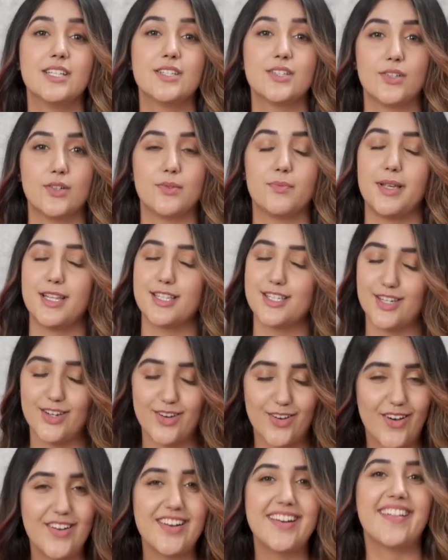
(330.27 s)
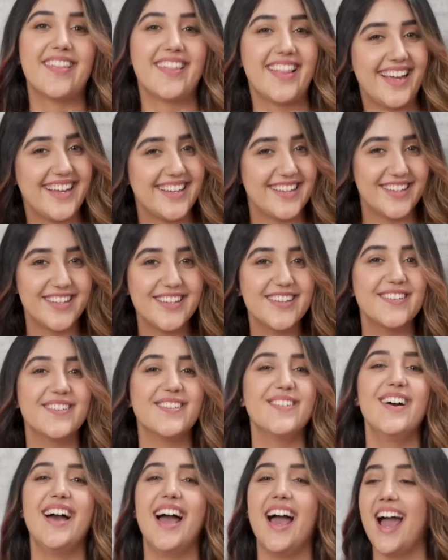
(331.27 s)
So it means a lot. Thank
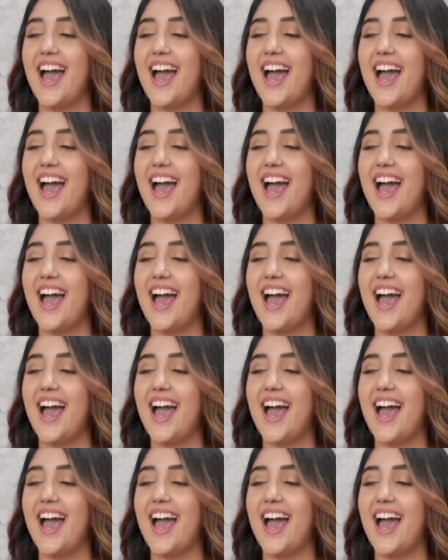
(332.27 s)
you.